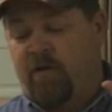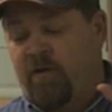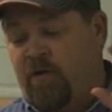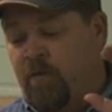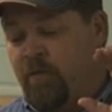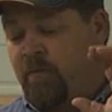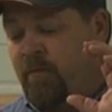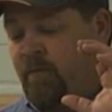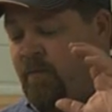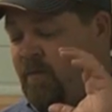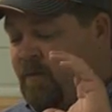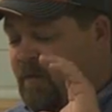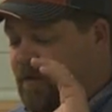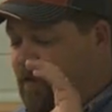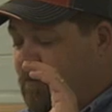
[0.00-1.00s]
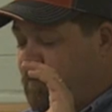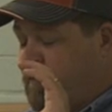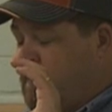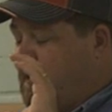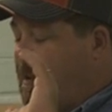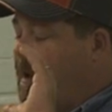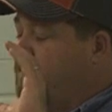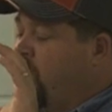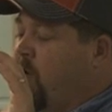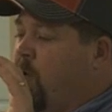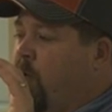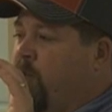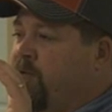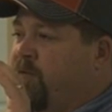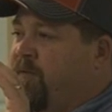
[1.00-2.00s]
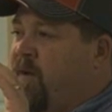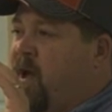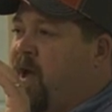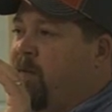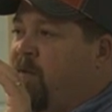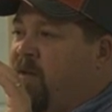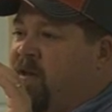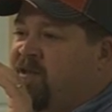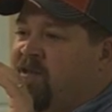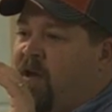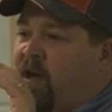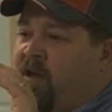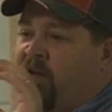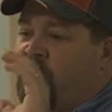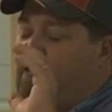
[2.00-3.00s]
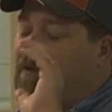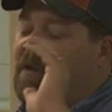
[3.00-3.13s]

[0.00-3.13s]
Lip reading: Lofty goals are fine, but let's not.